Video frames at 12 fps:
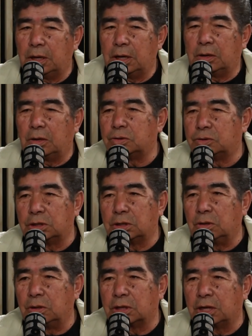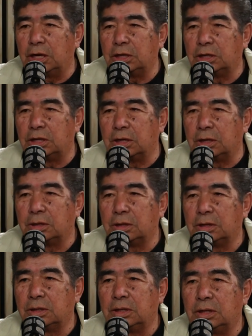country called Canada.
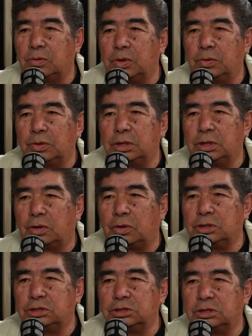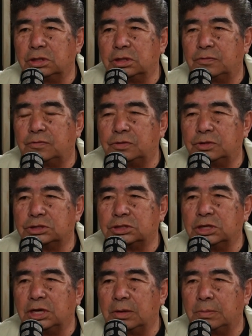We were the original, the first
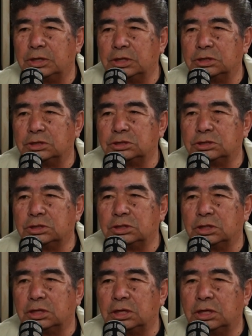inhabitants, uh,